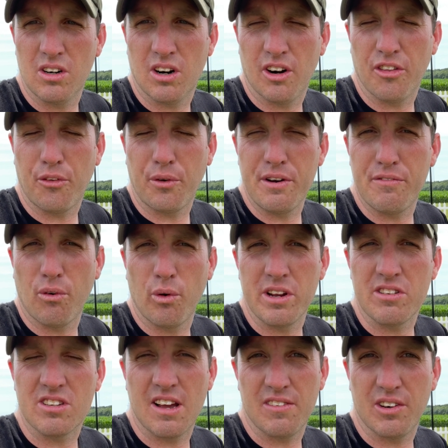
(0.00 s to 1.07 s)
or
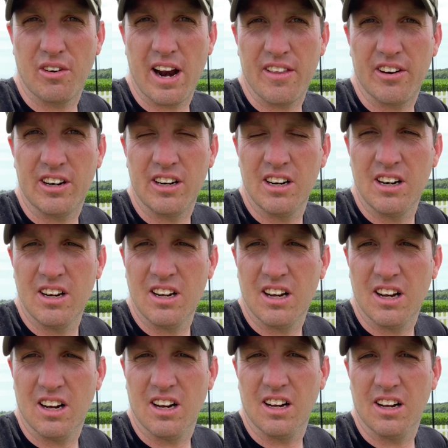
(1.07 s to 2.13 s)
347 rather.
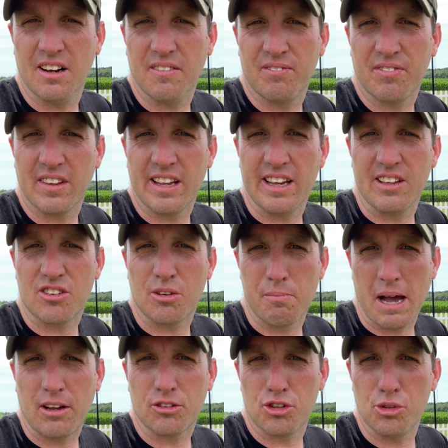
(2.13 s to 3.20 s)
It's
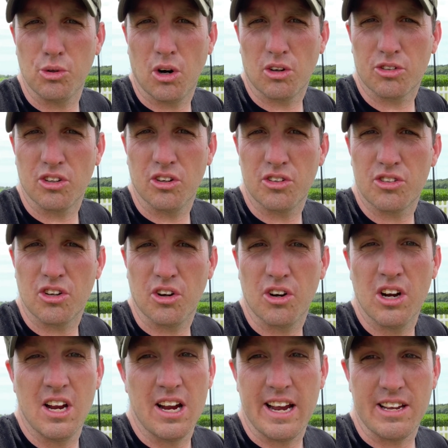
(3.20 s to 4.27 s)
about 2 also, so
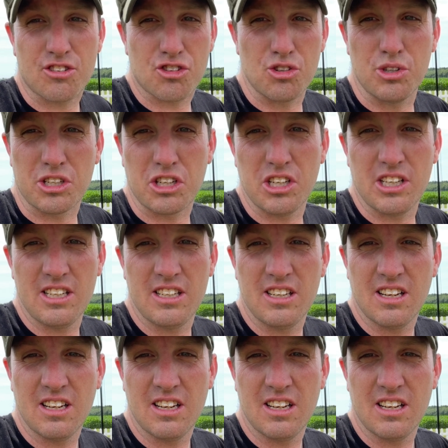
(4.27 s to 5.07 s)
it's doing good.